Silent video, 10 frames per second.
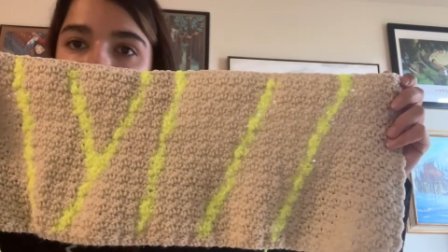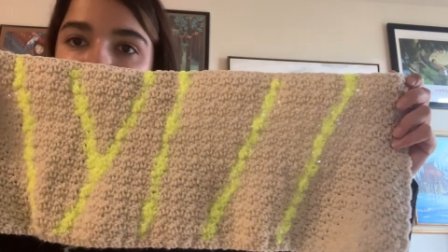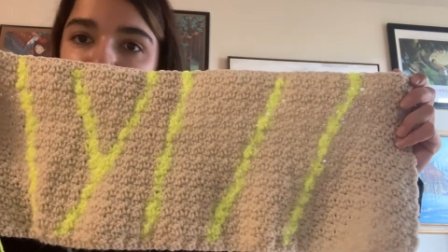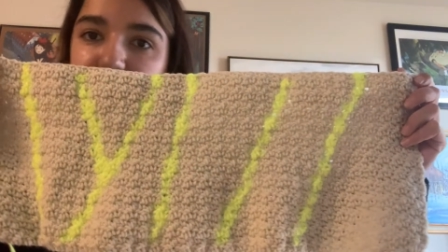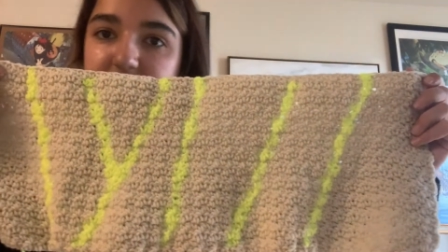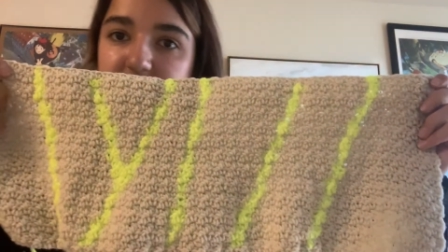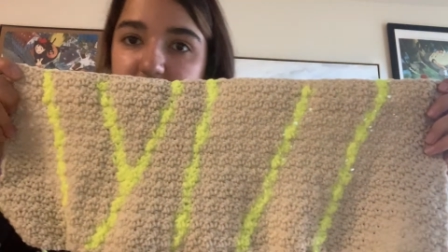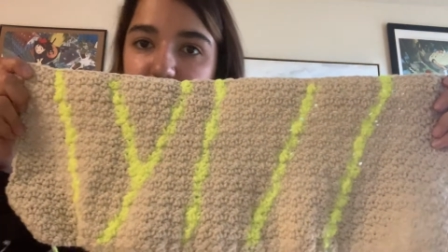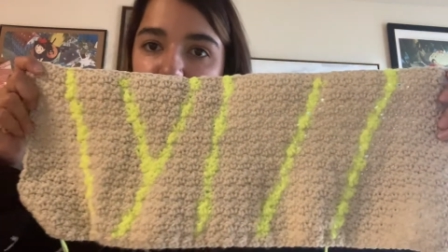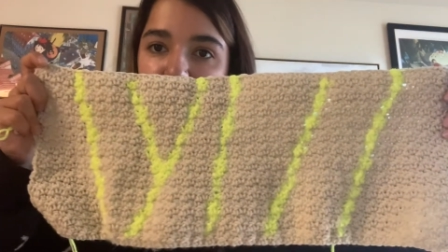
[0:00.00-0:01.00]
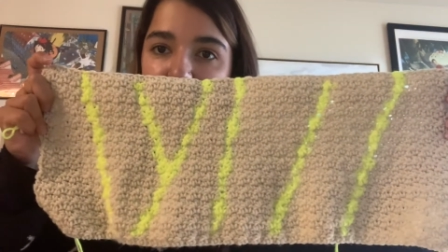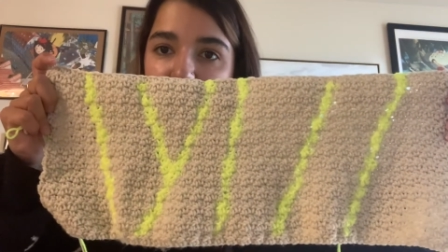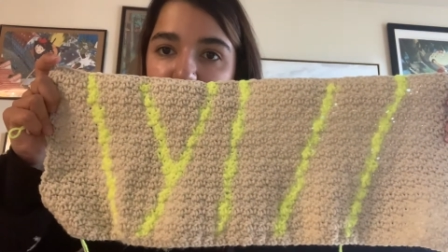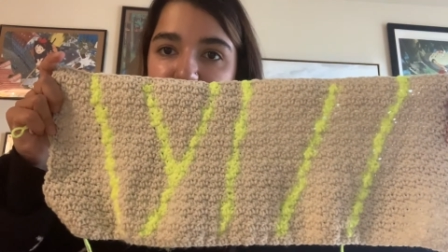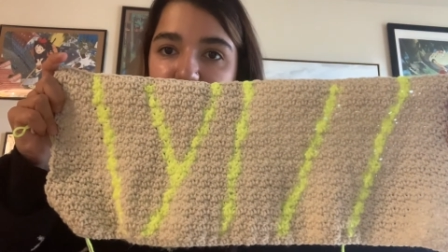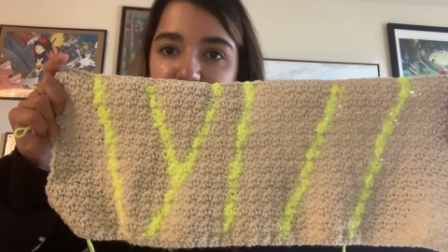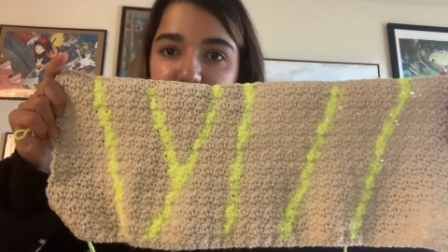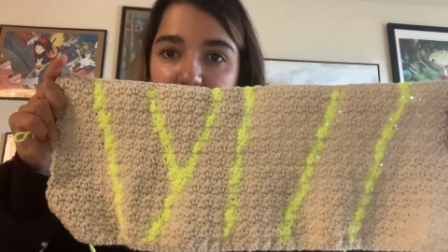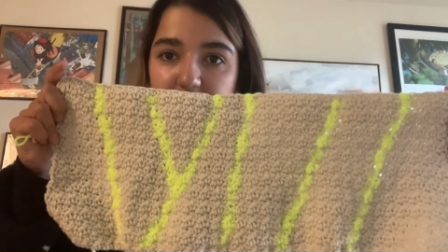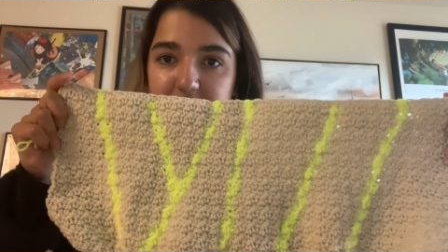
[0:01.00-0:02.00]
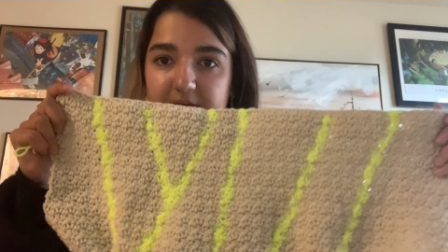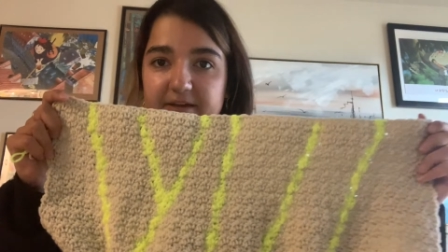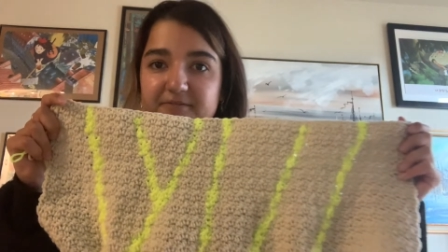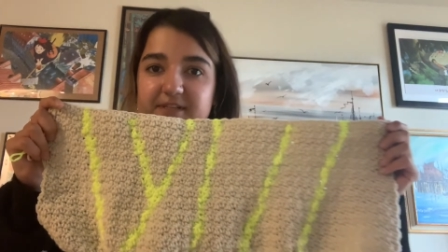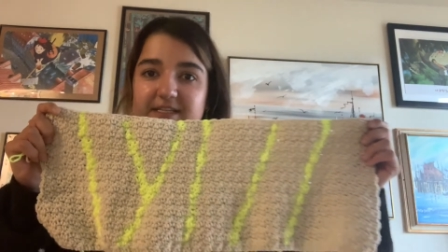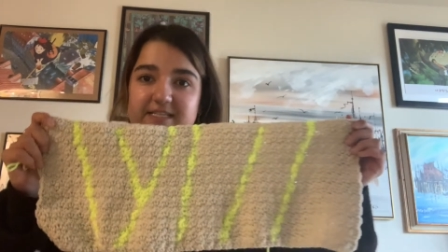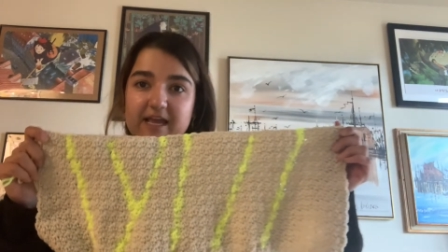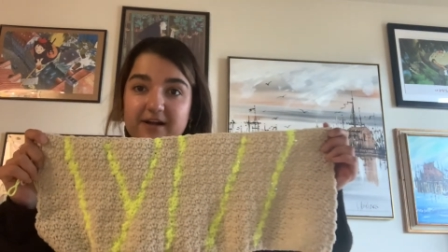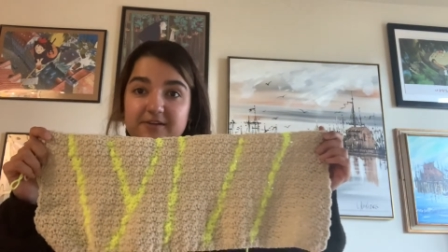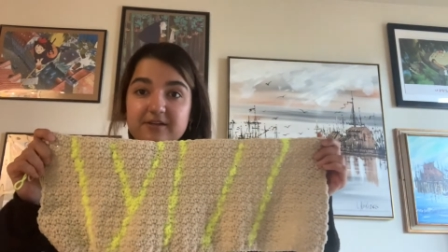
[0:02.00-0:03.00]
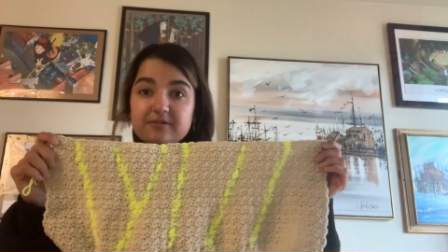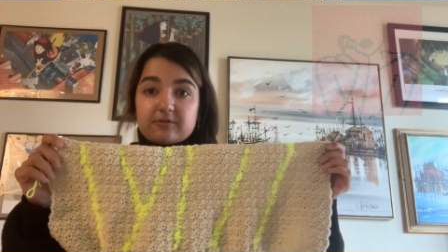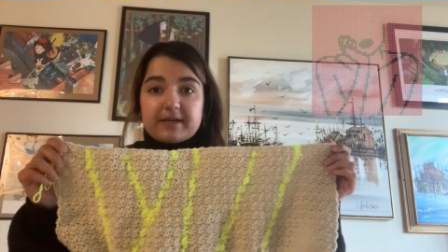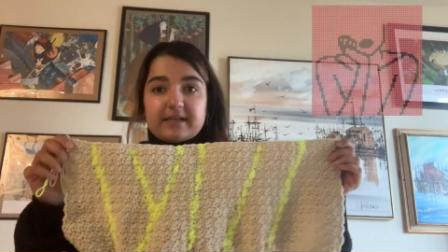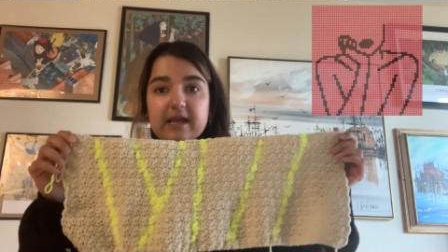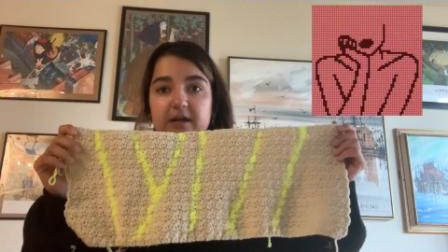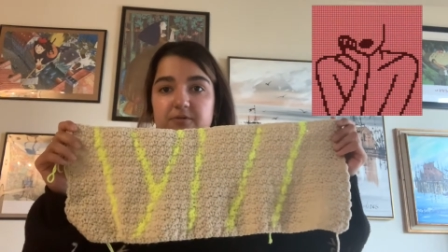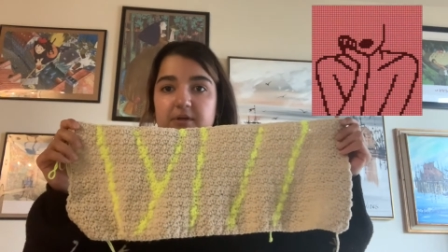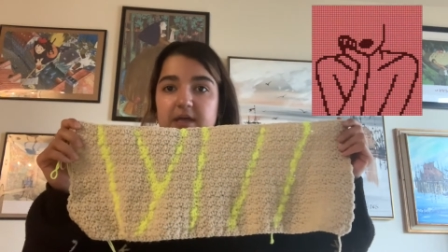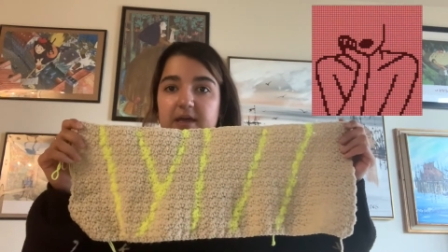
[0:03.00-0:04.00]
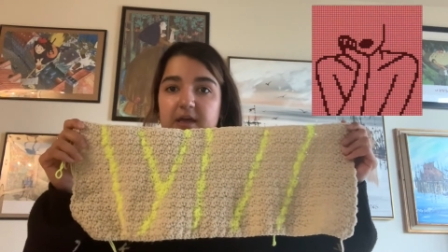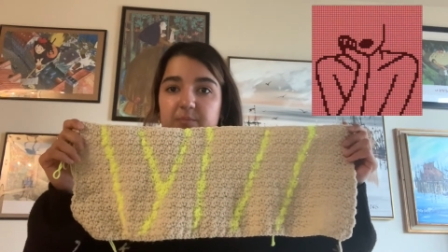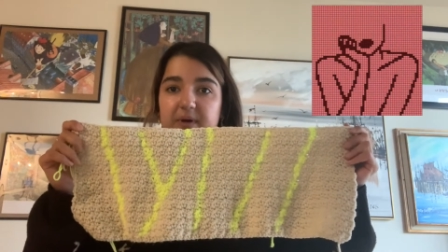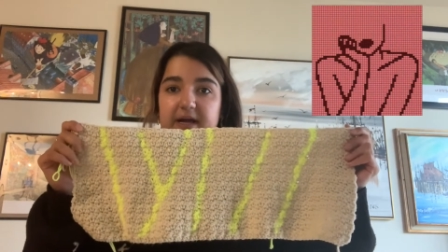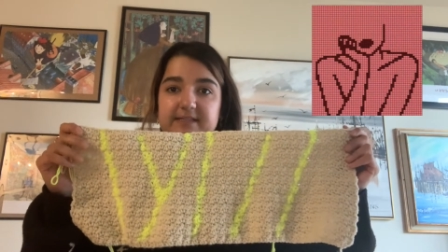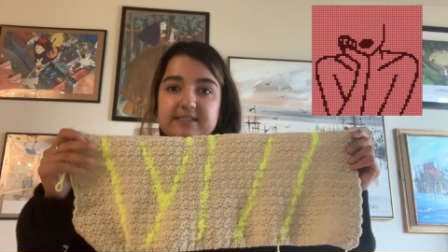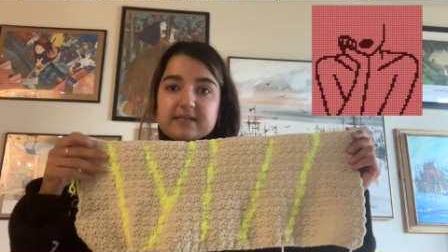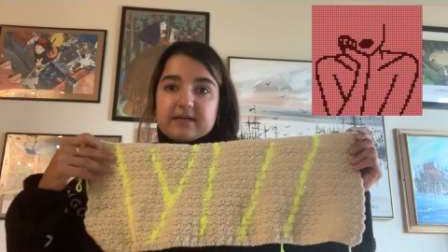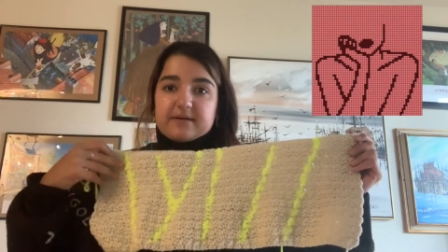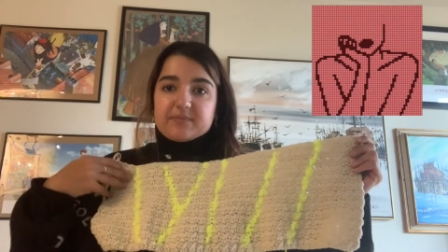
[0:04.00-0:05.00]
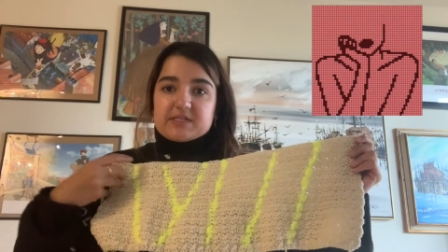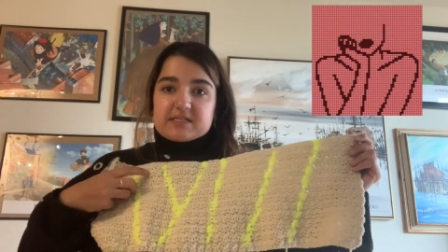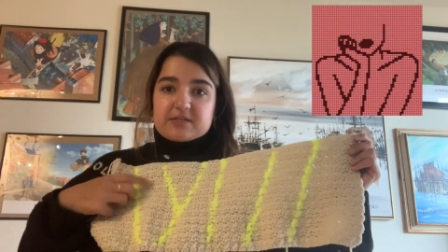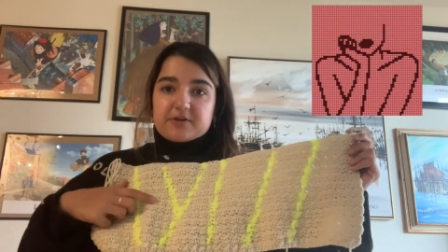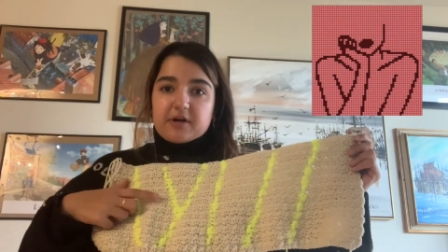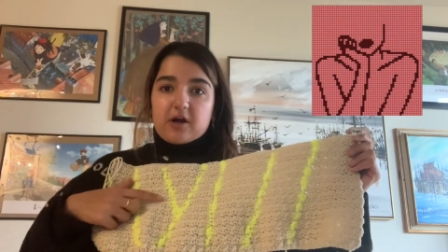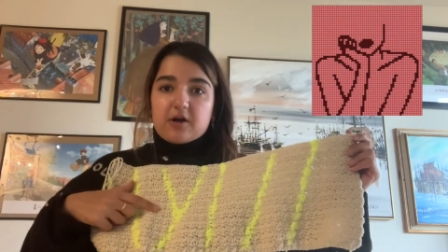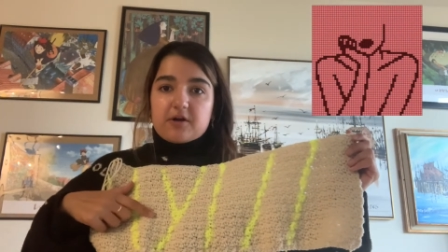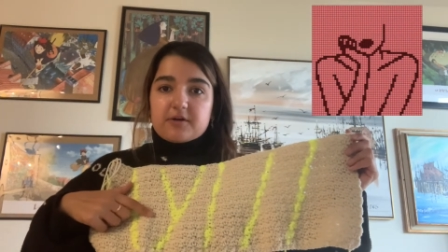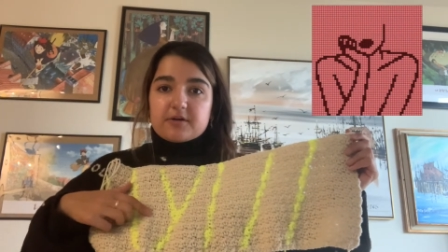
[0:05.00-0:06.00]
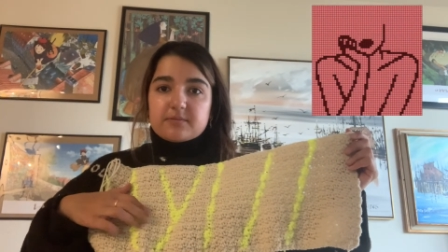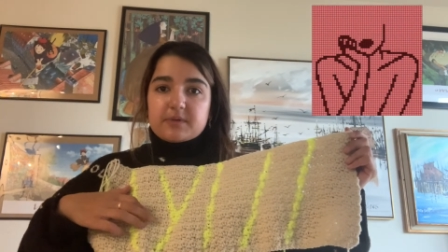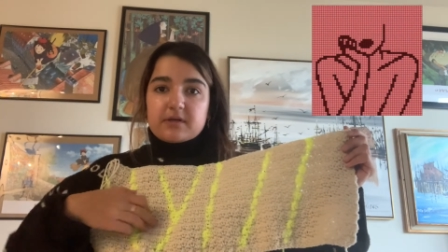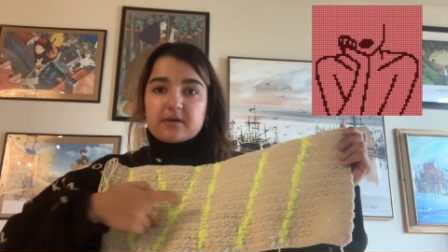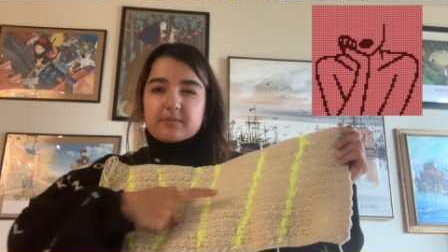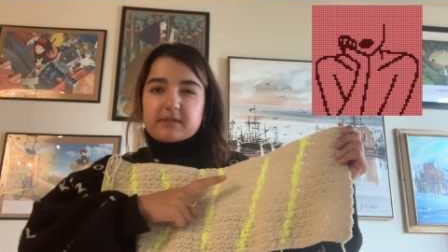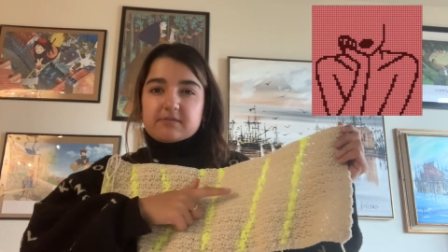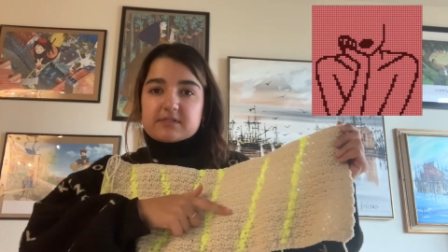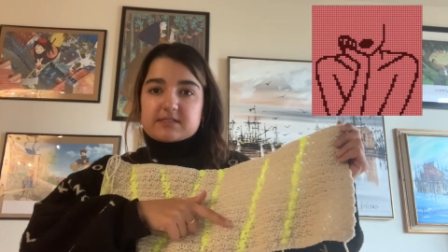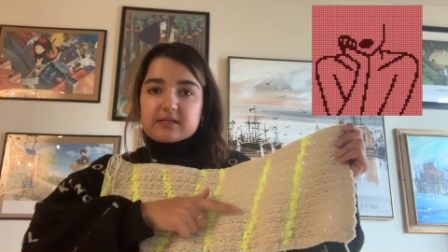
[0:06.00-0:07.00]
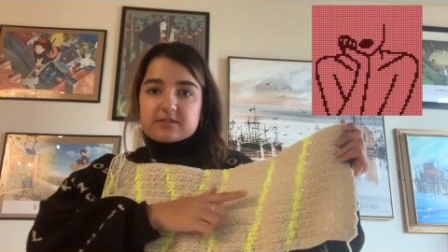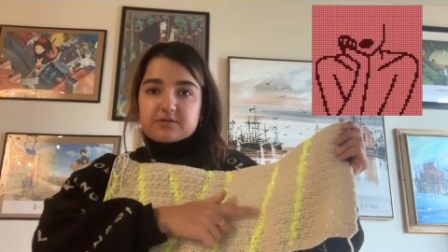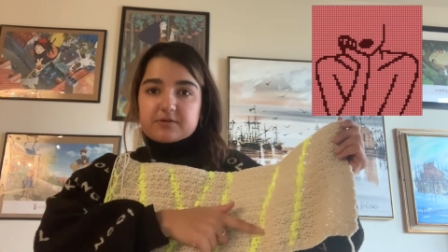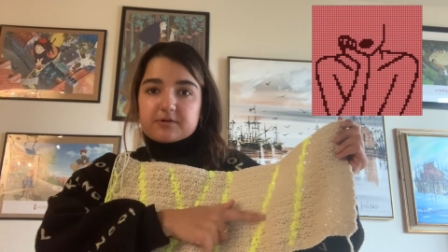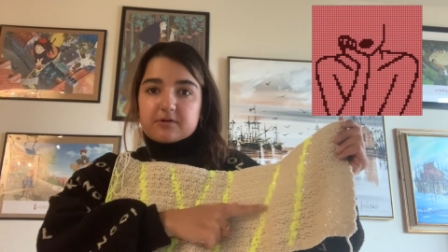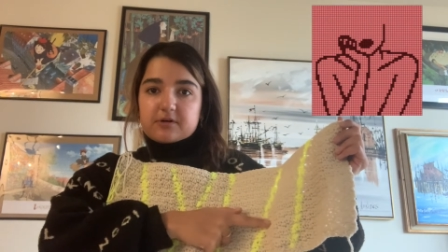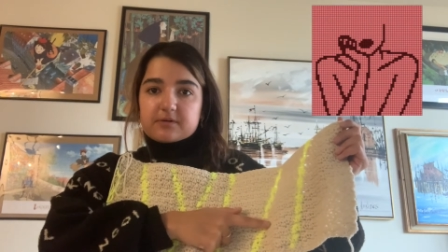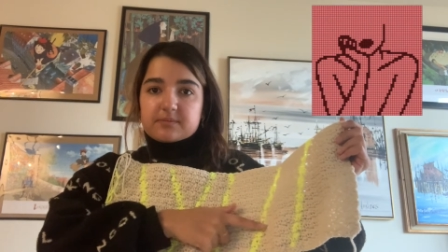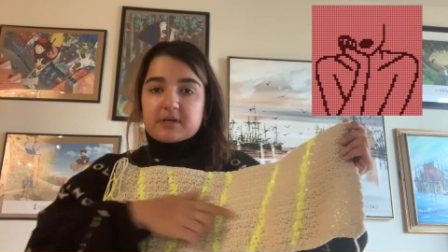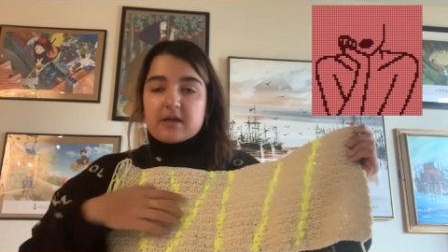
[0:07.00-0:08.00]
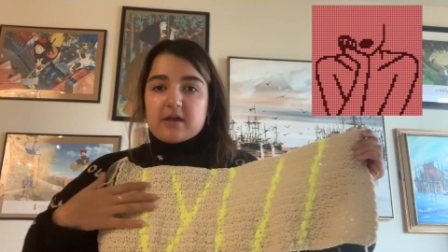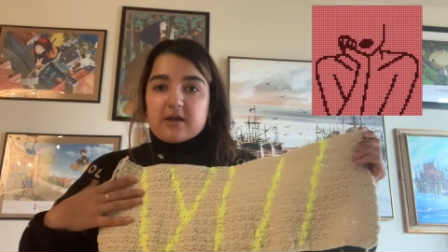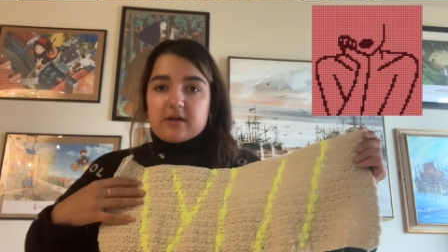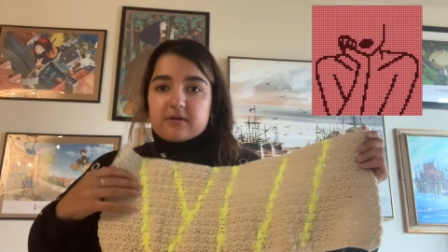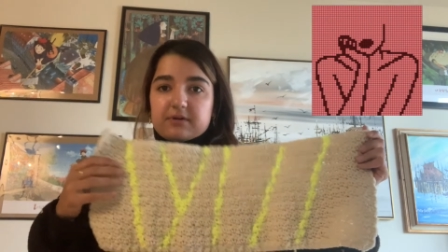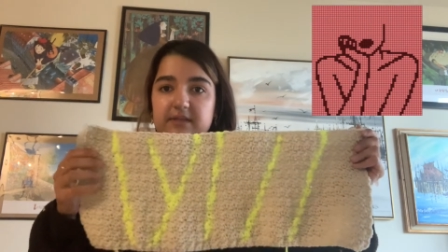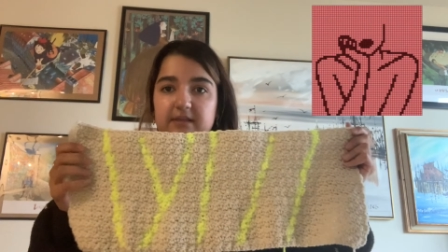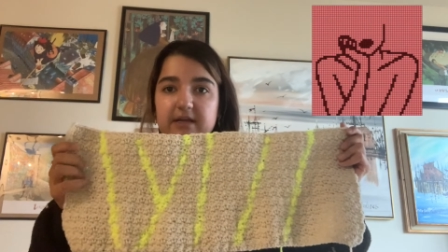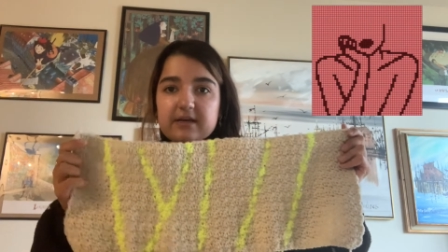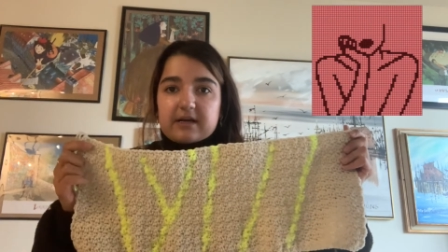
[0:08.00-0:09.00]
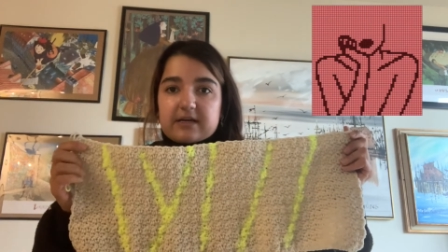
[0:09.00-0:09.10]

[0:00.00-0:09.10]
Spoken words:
So this is what I have so far. You can't really tell right now, but this is her arm. I believe this is also her arm right there.